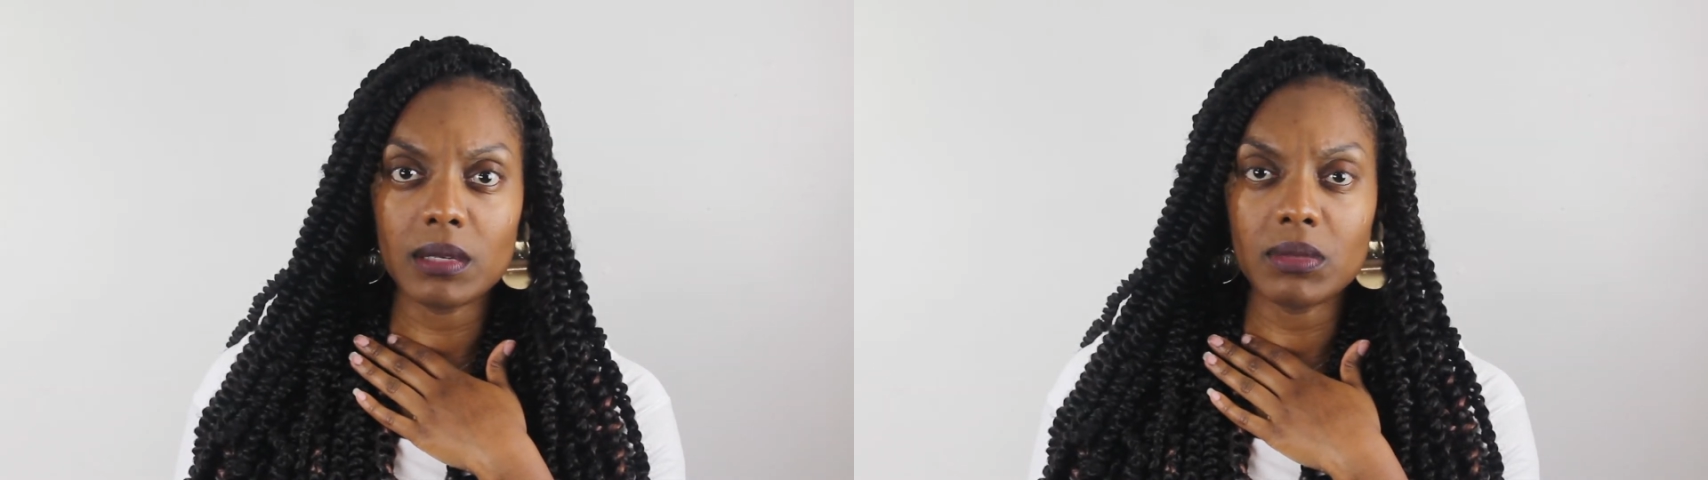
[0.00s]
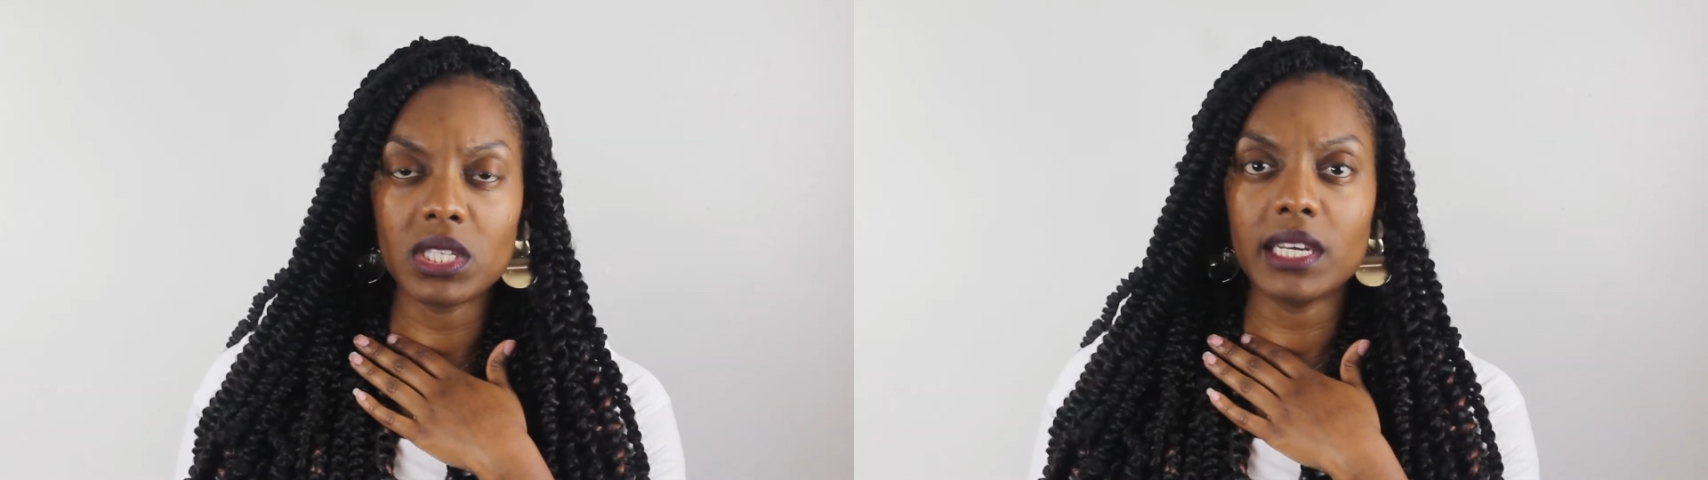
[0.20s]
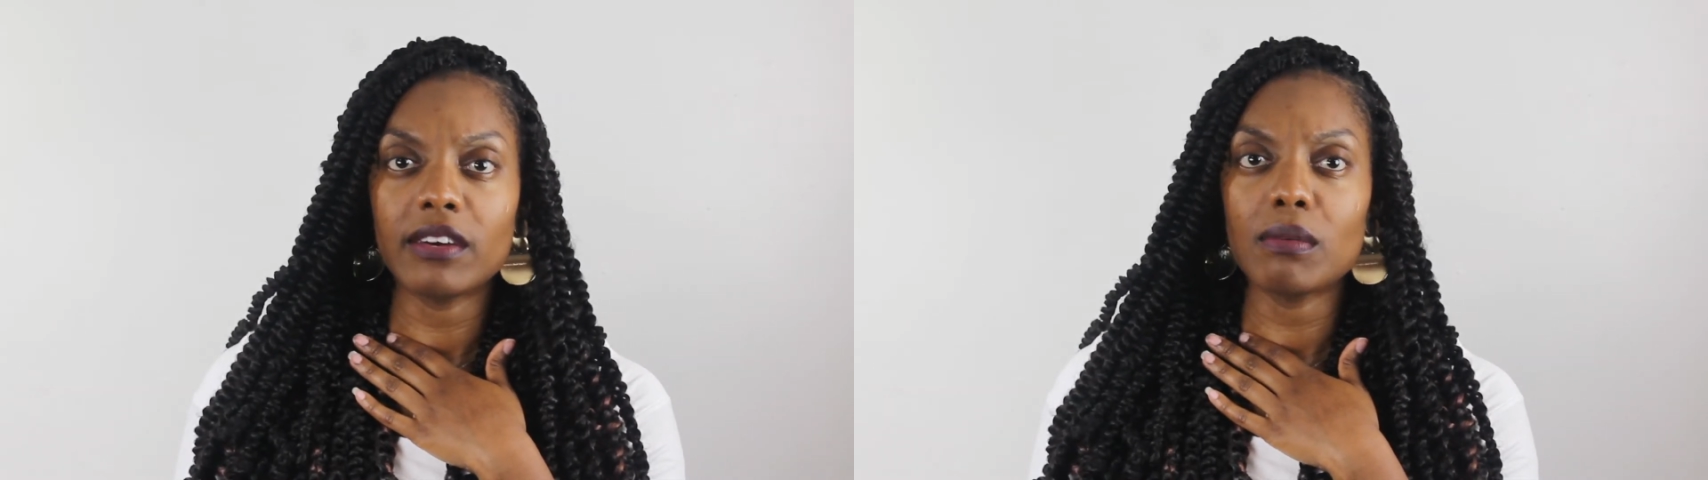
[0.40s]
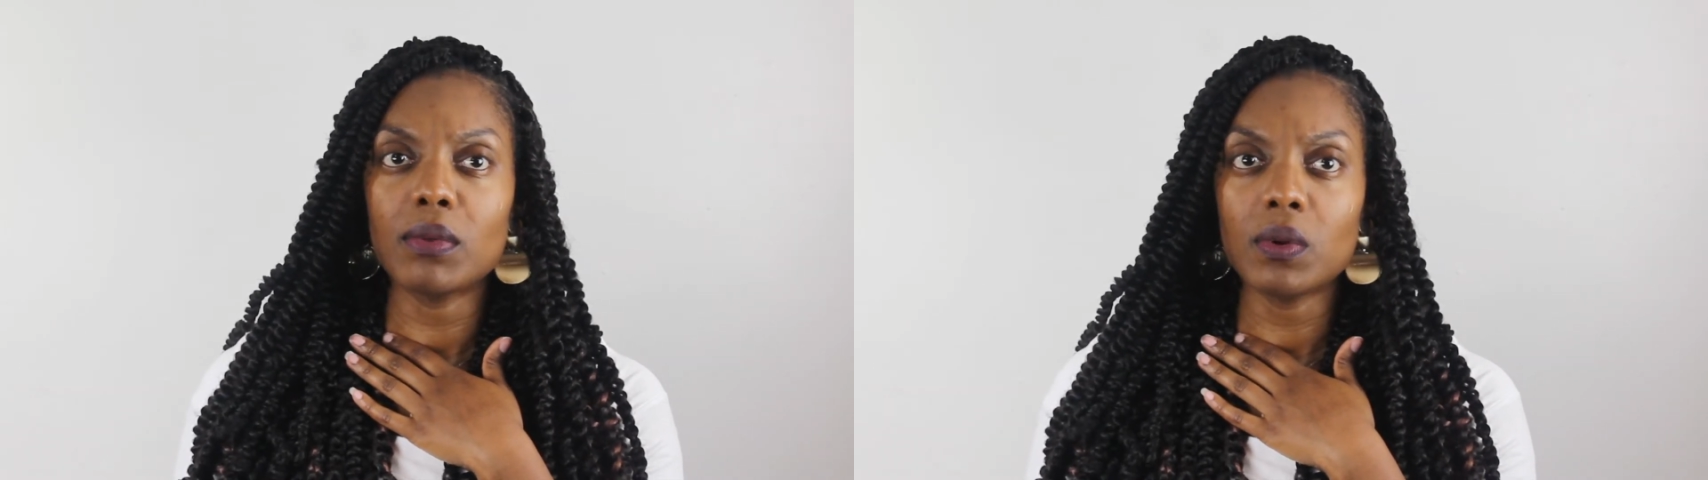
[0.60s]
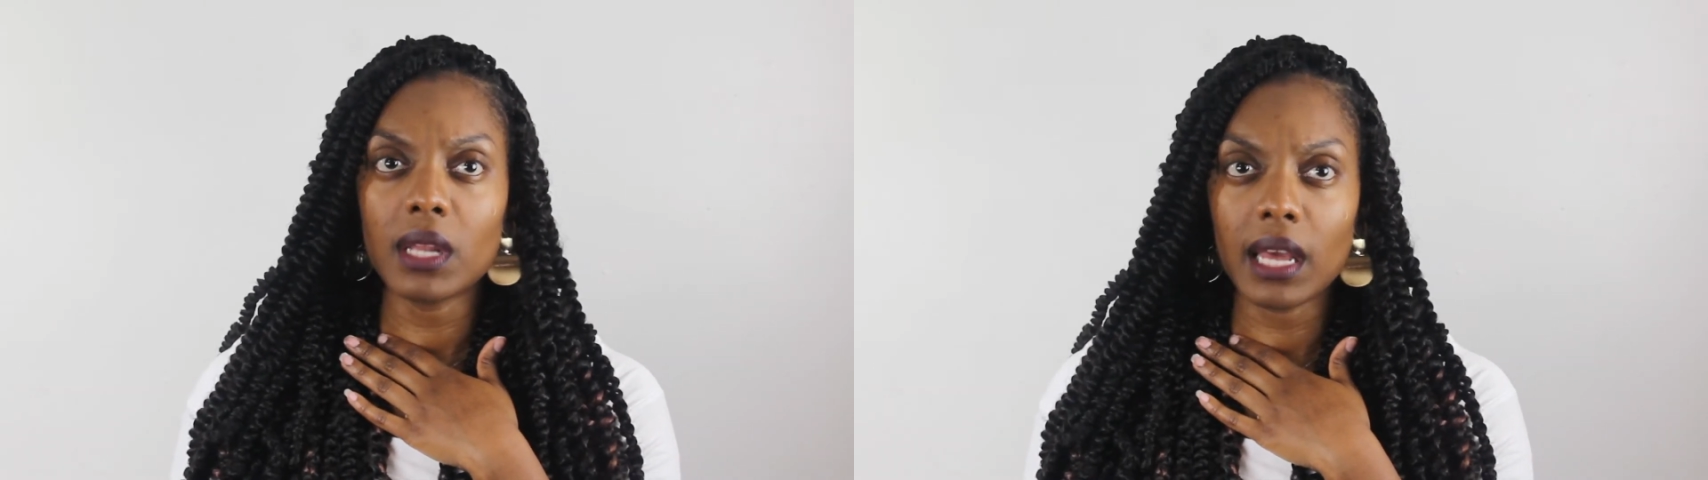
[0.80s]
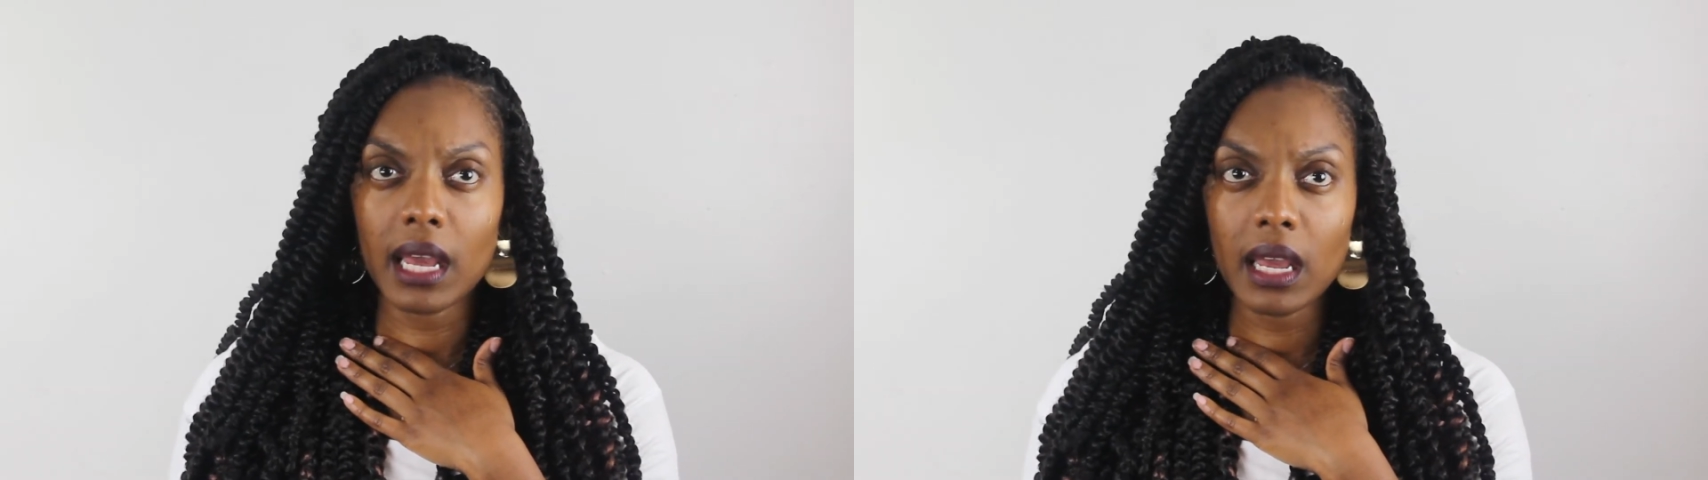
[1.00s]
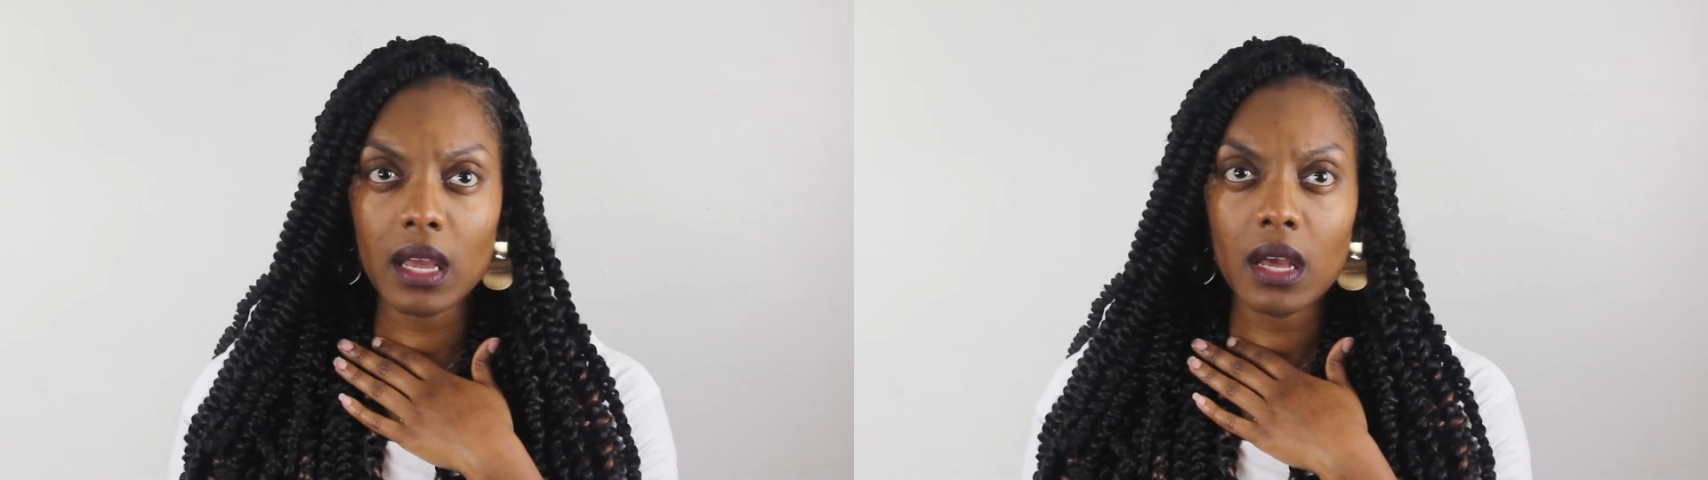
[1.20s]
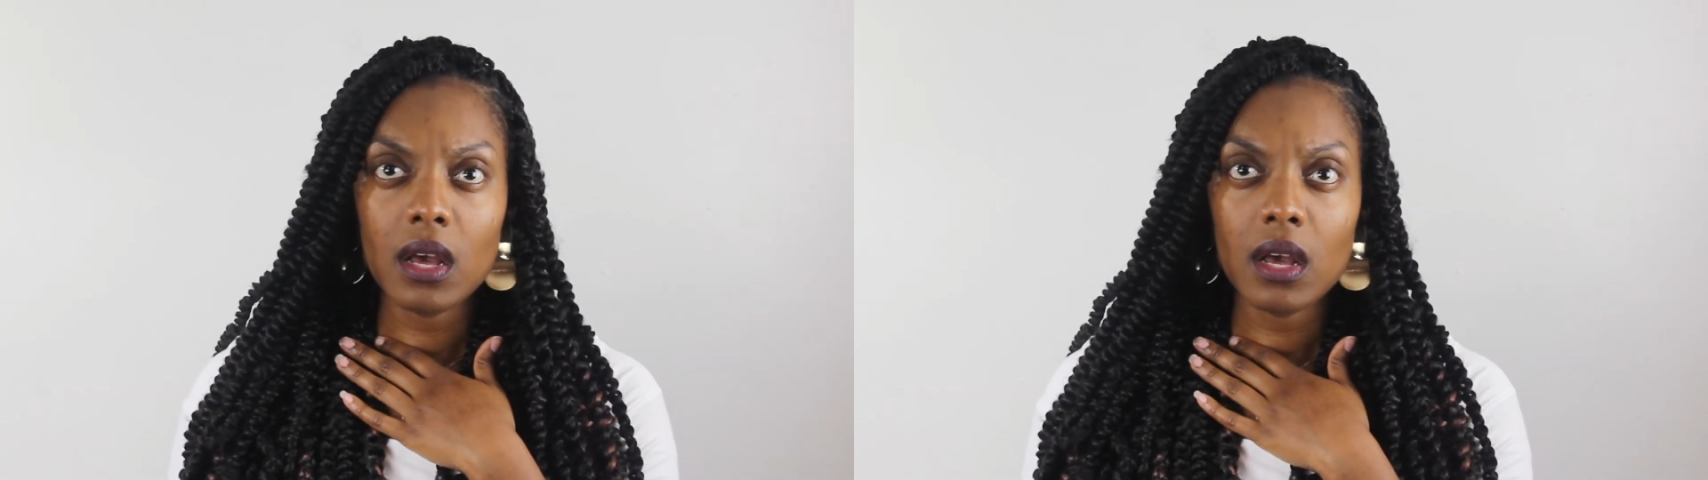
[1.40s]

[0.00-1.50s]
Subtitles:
Tierra Monet.